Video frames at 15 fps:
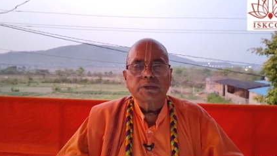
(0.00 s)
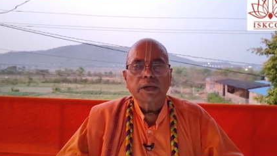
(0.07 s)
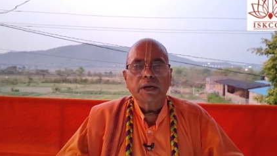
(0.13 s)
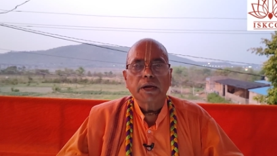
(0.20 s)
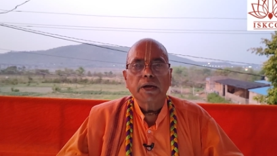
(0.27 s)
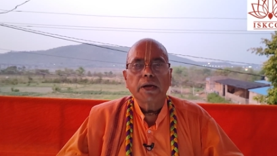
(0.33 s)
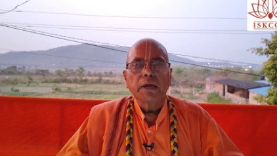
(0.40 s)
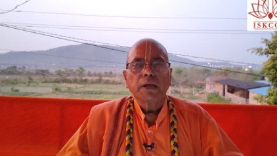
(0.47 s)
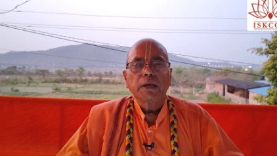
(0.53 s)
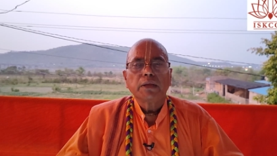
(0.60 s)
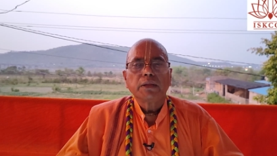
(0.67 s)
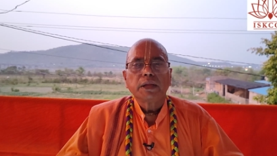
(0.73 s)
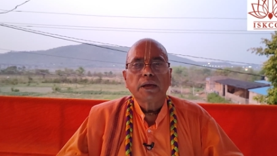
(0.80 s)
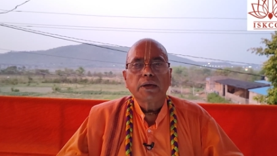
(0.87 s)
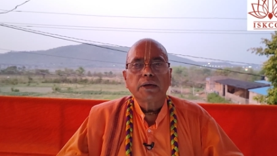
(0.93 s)
said
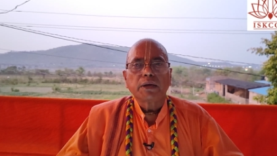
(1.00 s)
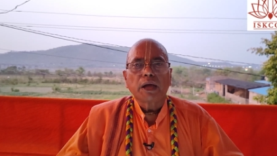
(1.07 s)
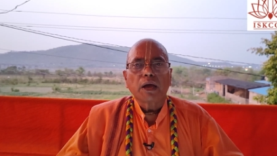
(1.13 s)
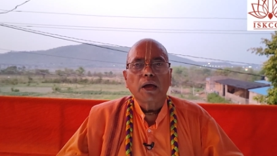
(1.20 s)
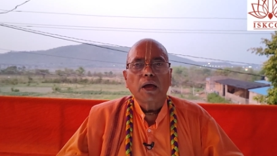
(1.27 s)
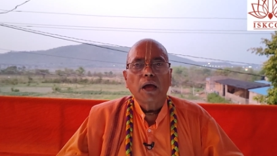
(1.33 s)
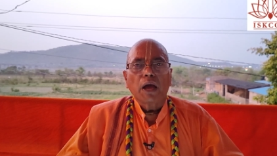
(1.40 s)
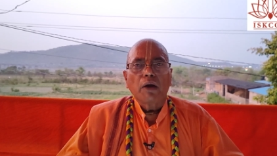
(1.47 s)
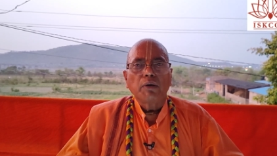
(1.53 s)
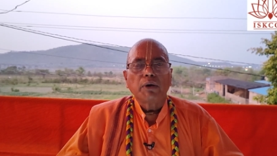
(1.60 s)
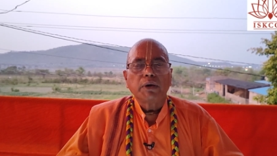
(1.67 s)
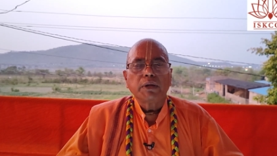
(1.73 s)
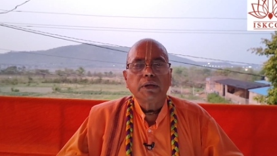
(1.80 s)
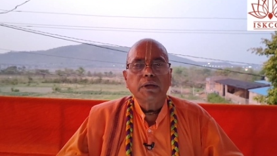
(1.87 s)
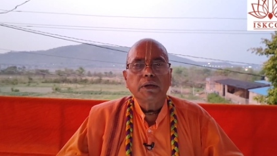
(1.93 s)
that
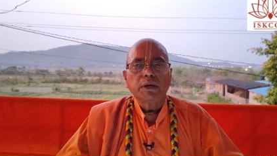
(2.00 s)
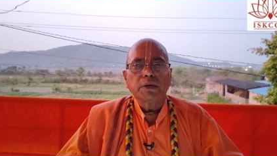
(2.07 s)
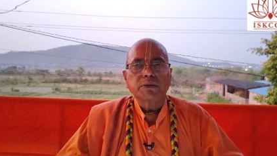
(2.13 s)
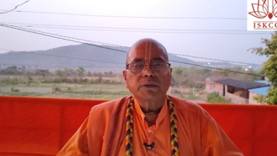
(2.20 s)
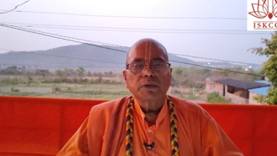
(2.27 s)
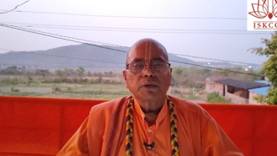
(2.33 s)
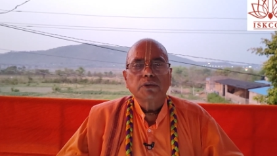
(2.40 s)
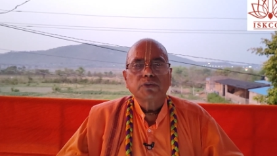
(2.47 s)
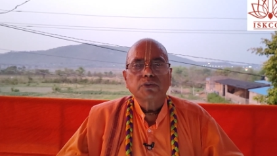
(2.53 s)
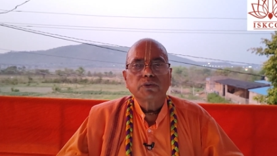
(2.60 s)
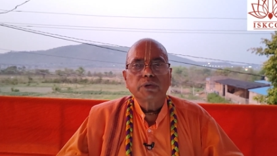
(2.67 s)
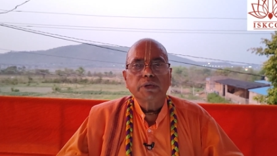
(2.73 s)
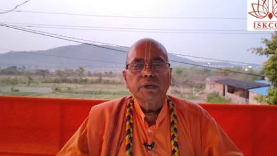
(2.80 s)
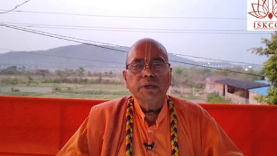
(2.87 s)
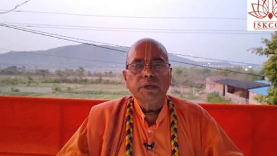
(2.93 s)
our ears
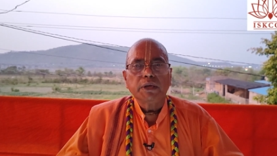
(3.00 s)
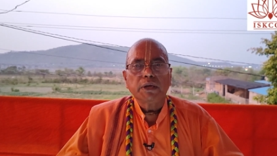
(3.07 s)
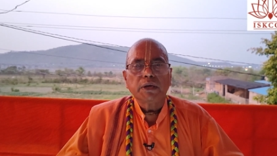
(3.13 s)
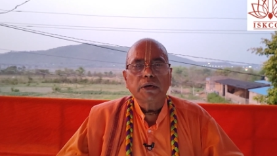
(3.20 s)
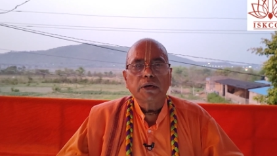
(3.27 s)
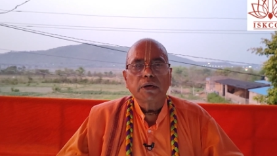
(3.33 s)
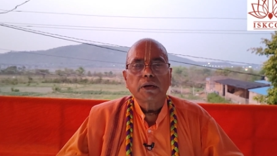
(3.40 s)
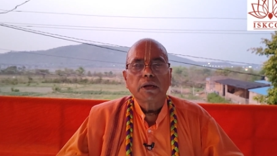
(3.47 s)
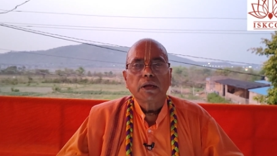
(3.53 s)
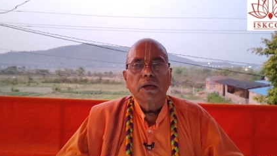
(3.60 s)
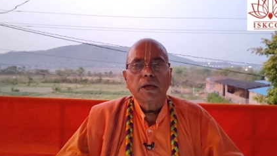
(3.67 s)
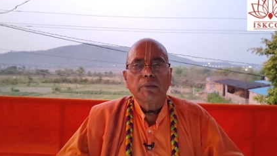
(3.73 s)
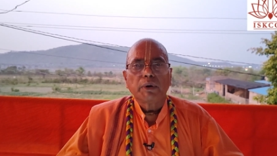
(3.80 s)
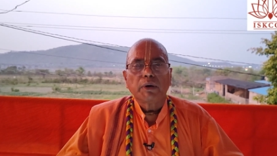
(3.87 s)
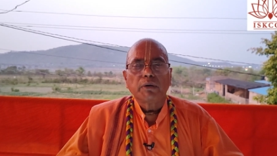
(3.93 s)
should hear
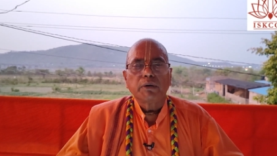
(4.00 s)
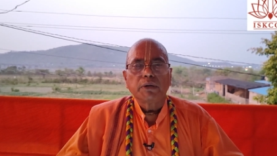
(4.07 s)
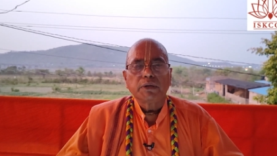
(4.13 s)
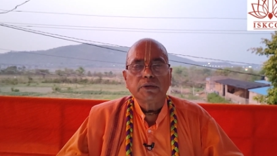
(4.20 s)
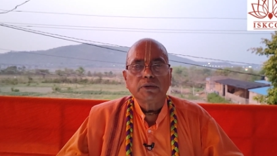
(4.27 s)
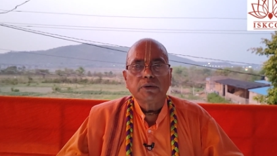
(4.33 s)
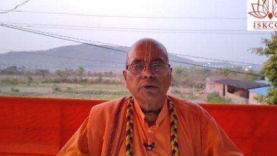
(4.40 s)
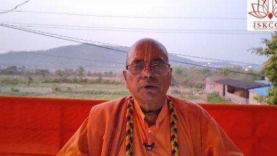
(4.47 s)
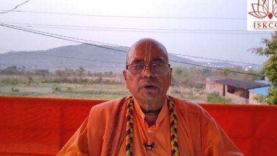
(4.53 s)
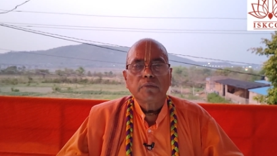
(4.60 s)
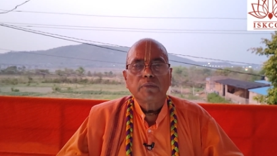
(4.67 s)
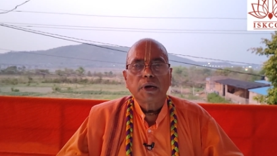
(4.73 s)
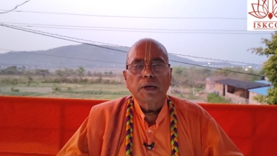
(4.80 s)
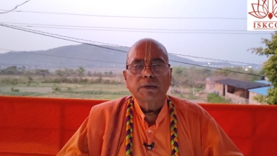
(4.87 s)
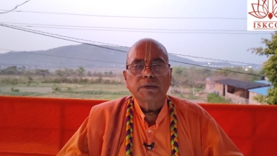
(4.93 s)
about your
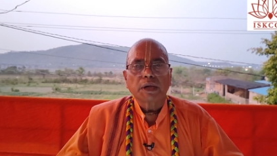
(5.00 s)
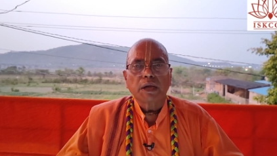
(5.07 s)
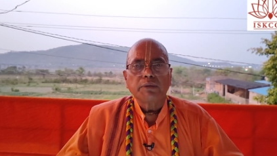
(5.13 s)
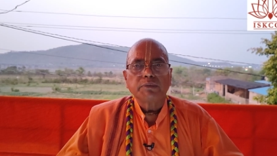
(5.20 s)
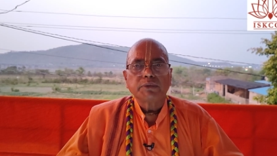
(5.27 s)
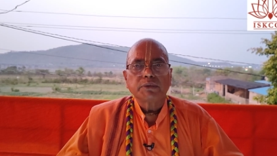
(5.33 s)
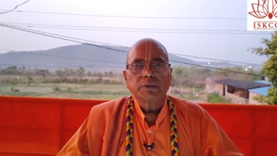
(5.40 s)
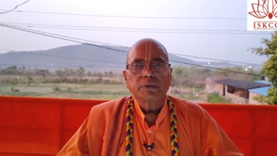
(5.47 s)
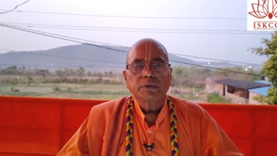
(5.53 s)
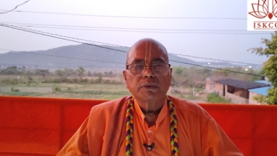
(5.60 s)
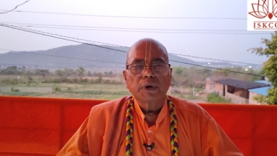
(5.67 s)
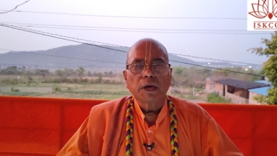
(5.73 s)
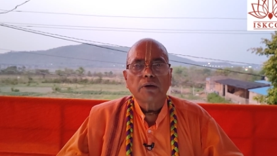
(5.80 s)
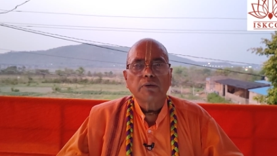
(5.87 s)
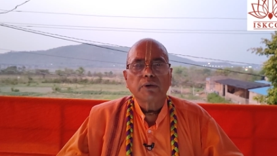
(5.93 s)
pastimes,
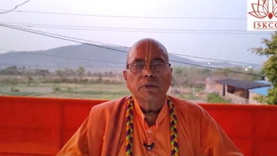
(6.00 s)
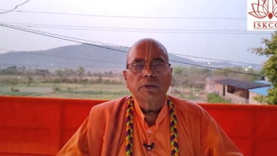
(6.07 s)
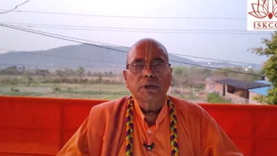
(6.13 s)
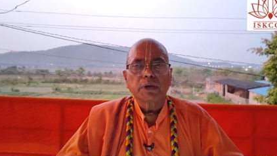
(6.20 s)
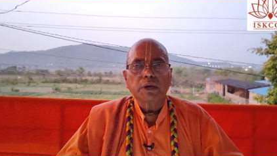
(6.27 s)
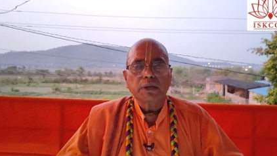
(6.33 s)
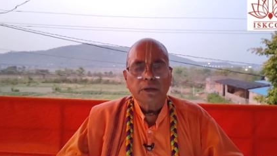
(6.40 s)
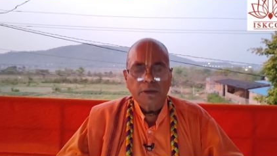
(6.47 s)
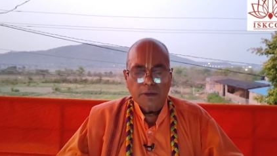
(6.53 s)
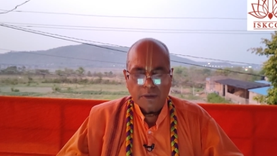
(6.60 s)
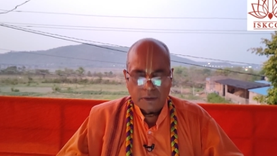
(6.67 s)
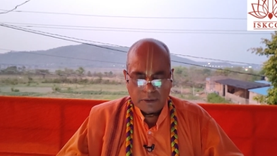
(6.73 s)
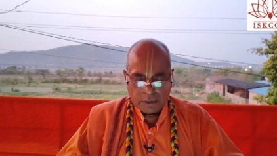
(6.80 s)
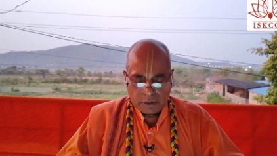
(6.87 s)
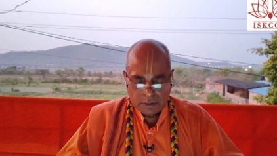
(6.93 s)
Gunanu Kathane.
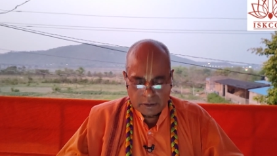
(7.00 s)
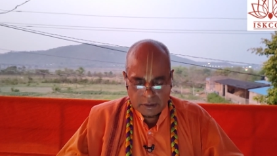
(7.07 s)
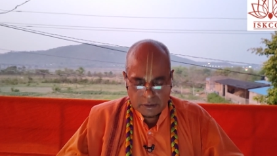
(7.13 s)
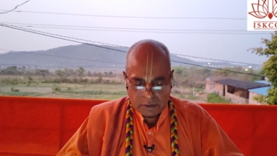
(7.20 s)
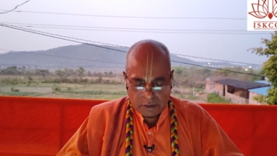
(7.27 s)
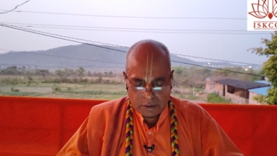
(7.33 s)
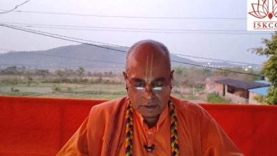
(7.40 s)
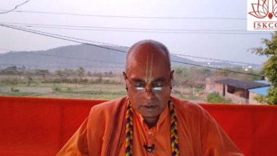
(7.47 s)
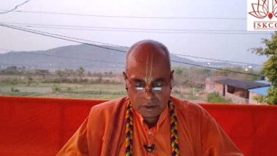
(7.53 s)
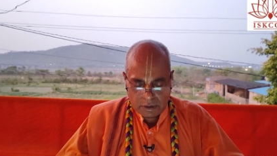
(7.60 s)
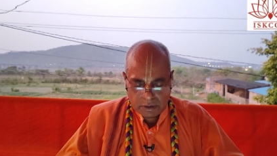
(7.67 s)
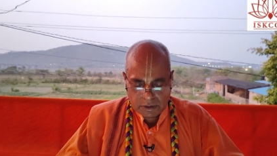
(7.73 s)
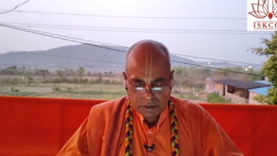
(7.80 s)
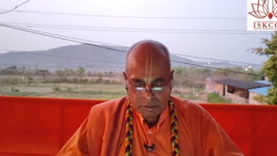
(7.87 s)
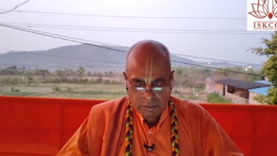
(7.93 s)

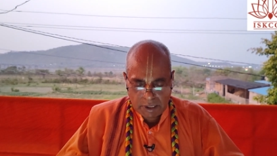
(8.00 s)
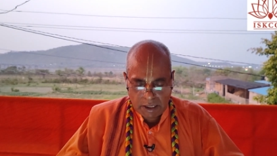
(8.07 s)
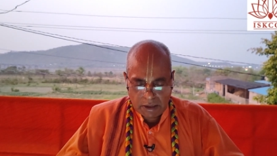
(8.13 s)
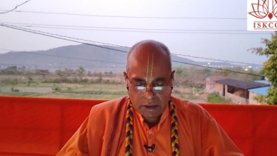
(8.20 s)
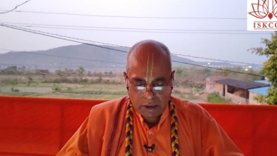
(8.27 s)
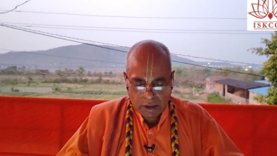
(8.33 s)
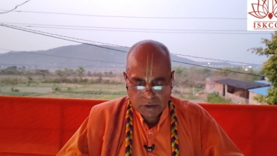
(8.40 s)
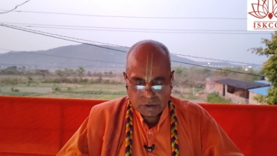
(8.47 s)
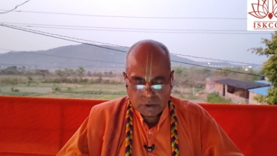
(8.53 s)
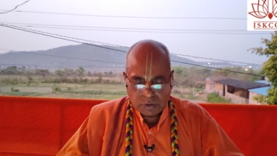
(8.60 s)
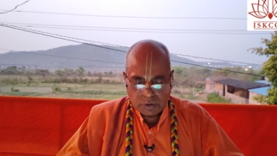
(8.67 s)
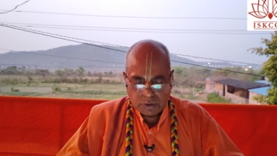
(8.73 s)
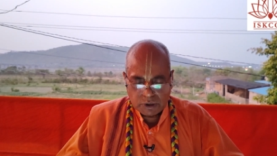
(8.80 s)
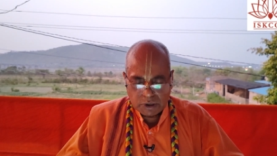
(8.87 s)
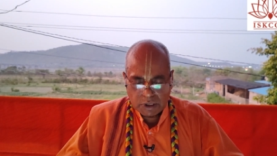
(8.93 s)
Similarly,
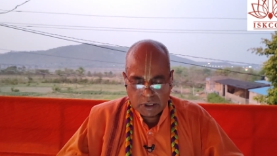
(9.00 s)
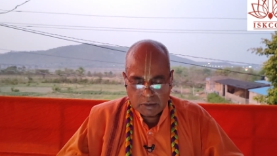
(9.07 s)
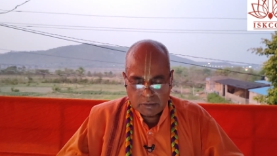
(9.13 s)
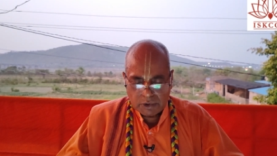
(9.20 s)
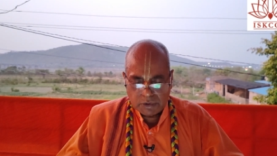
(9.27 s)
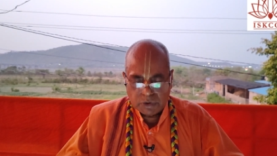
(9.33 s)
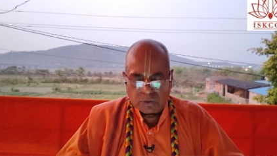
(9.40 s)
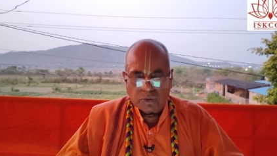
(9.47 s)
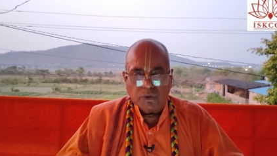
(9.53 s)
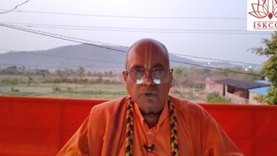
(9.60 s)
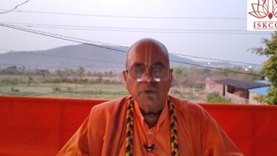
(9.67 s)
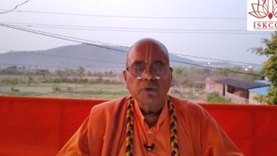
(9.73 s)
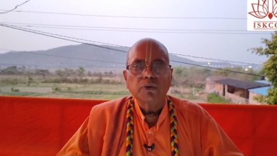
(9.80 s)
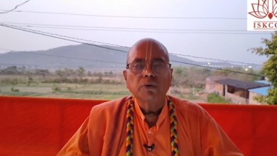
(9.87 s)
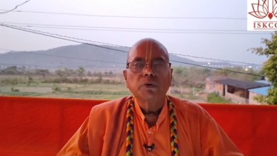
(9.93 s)
Hastauja
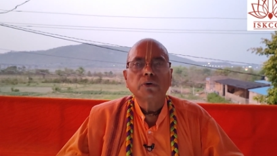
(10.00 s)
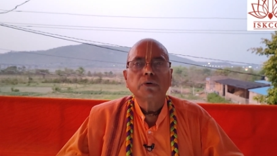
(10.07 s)
Karmasu,